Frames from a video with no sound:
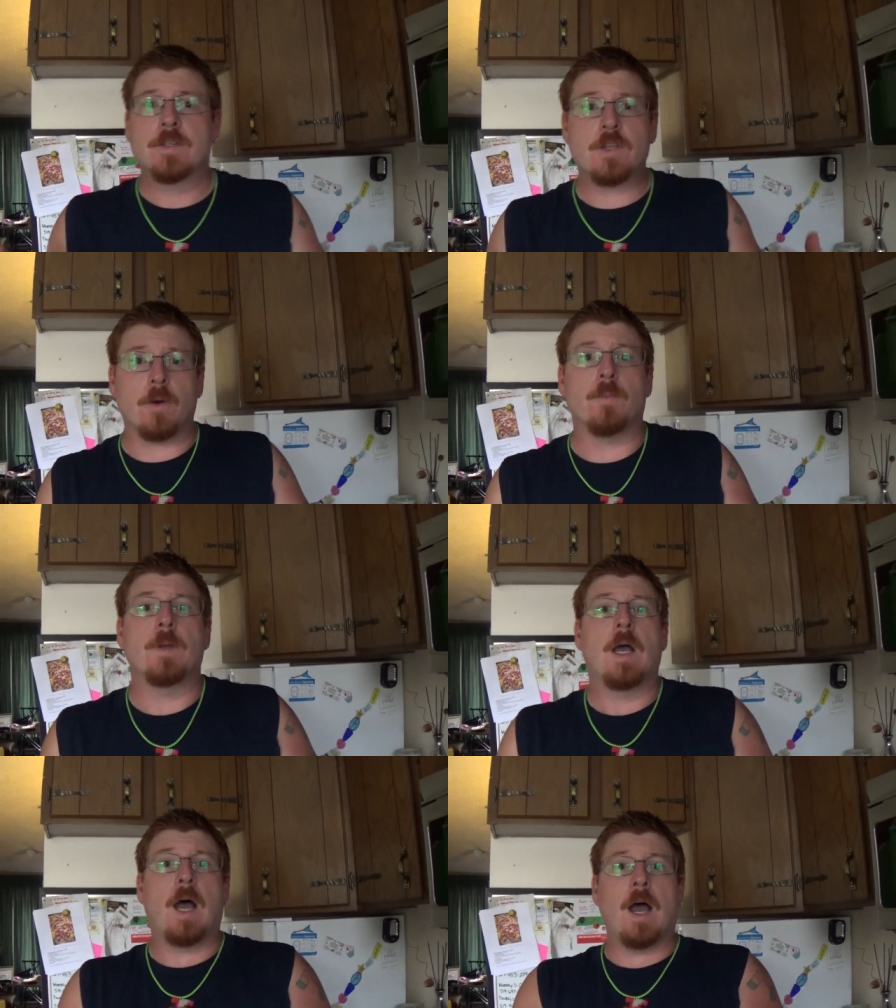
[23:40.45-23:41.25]
So
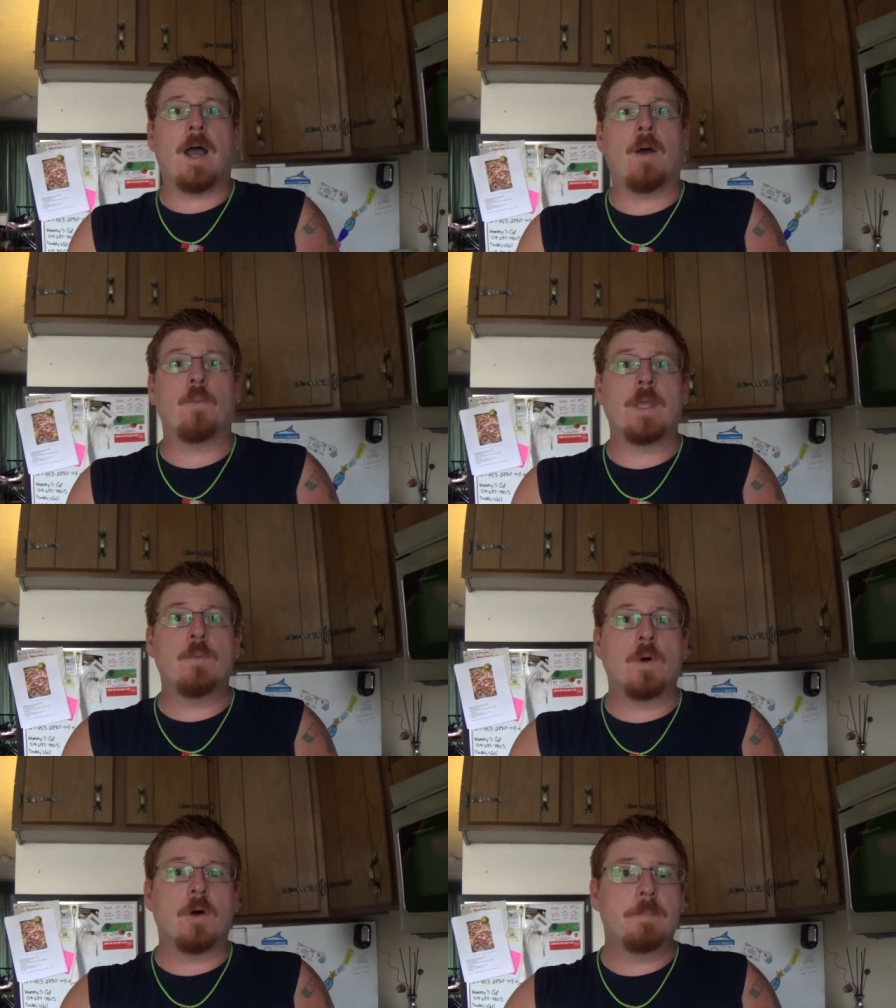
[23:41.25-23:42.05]

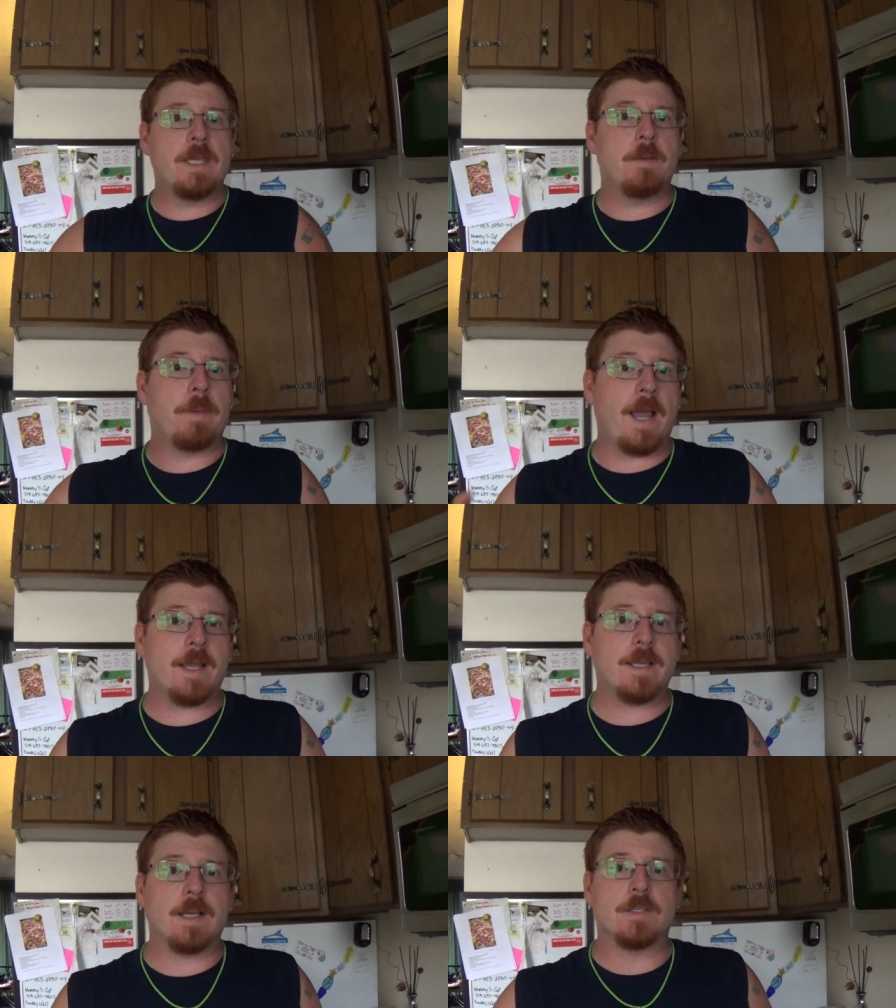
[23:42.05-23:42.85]
we will be
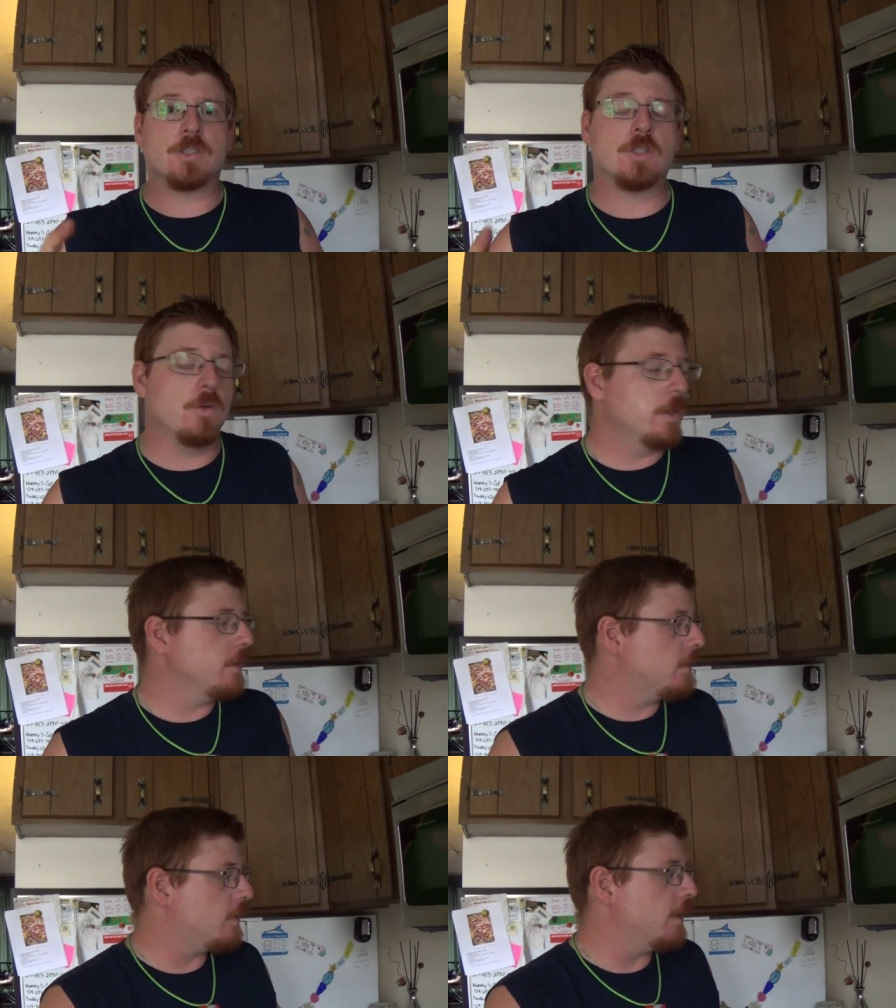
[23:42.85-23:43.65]
back as soon
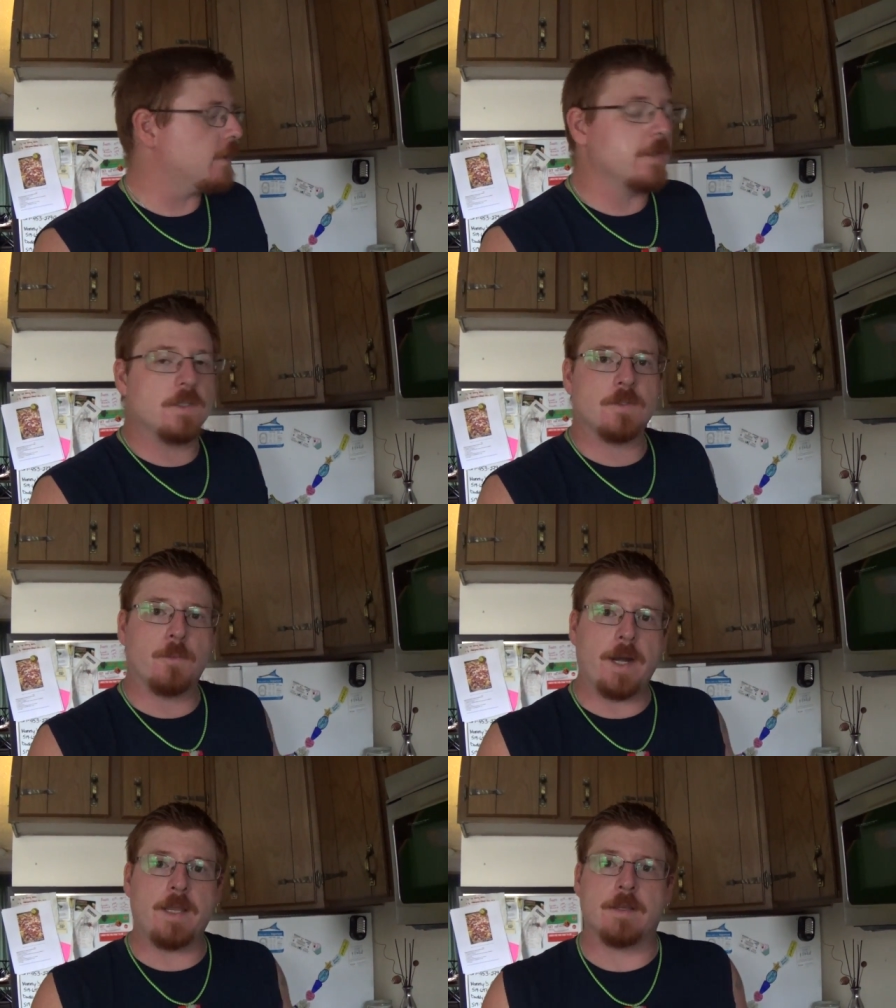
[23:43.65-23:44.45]
as this
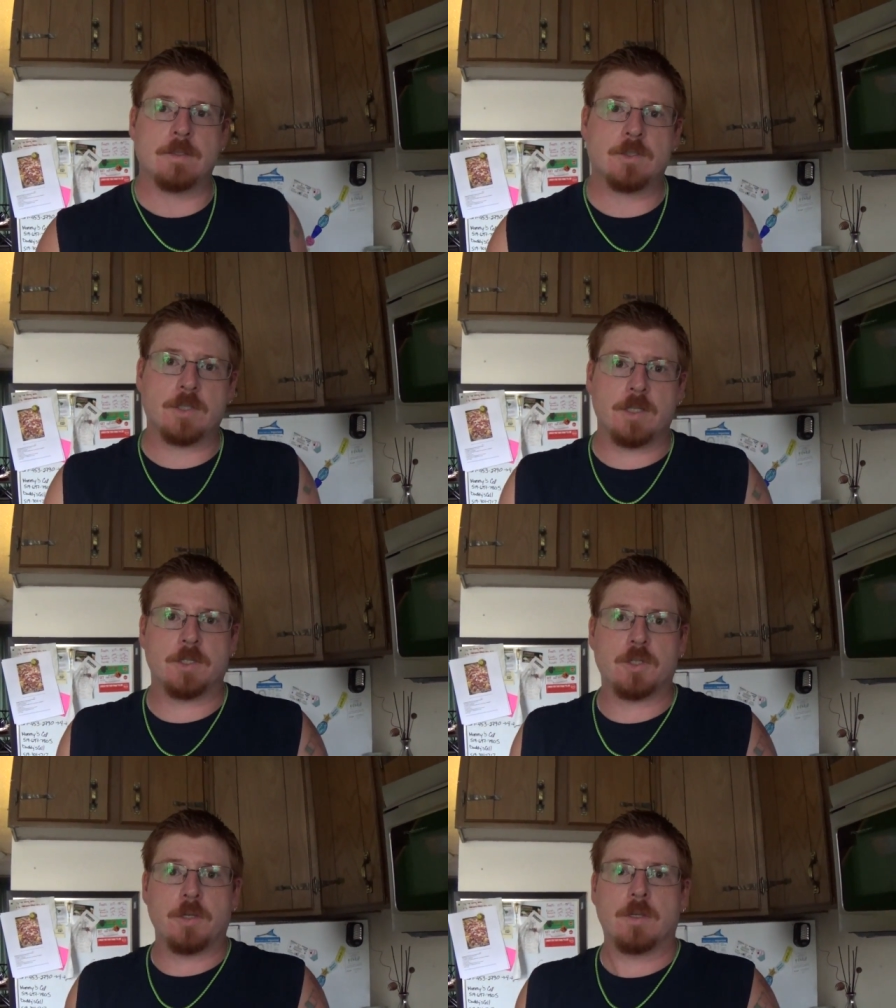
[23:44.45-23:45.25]
is ready
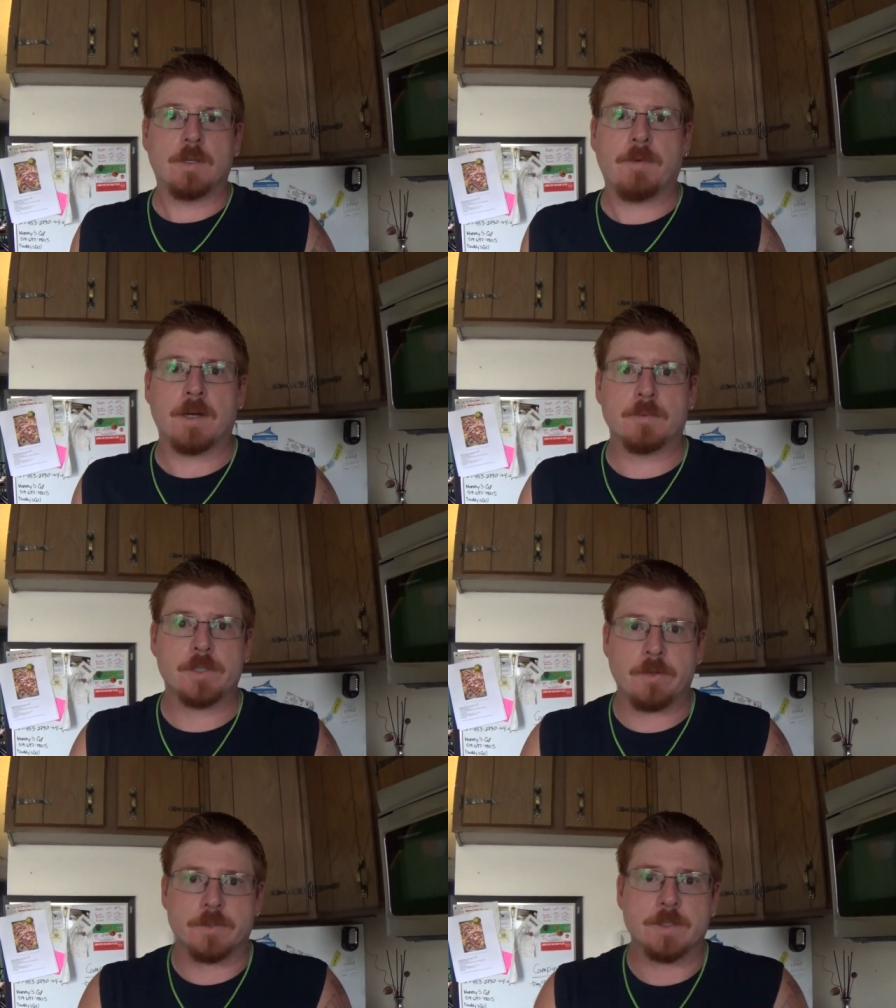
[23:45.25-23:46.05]
to show you the final
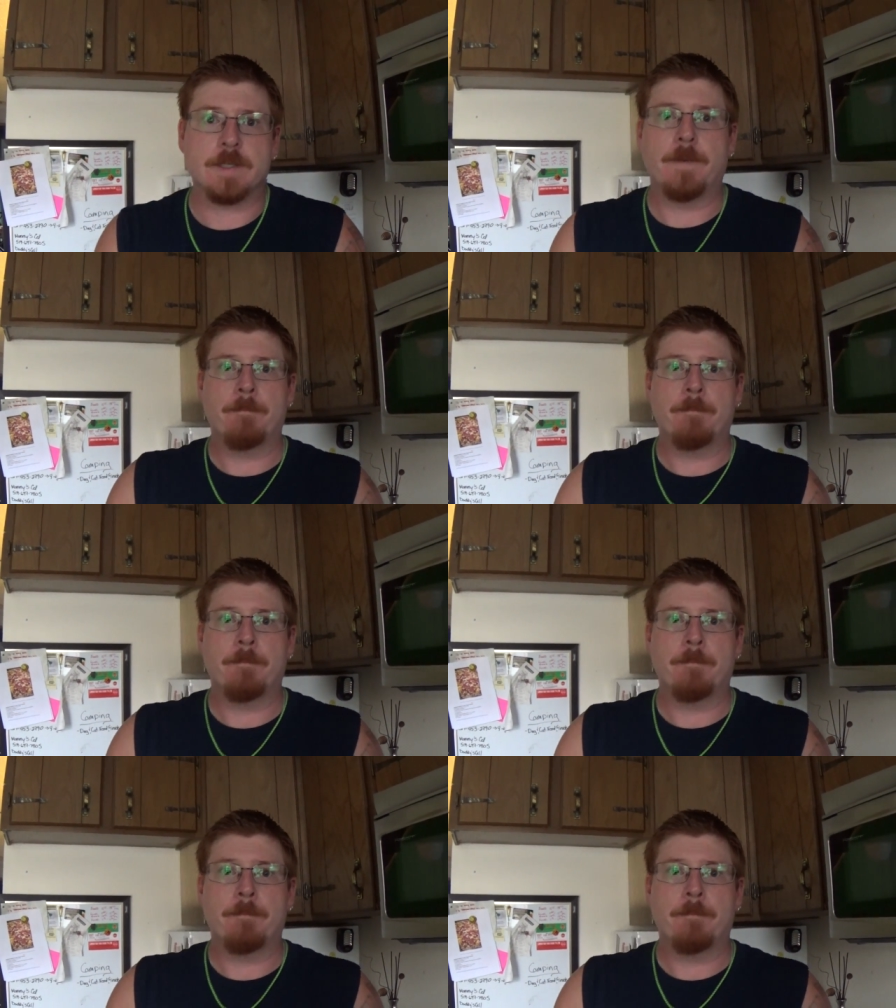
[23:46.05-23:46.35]
results.